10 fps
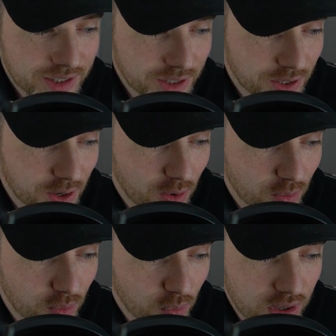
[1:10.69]
You
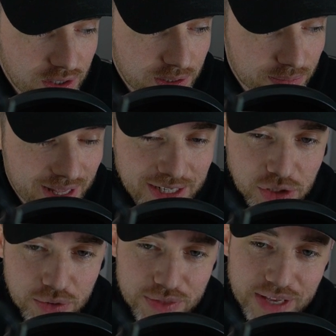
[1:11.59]
know, what are some things
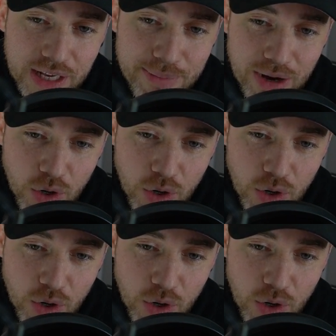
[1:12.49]
you're thinking about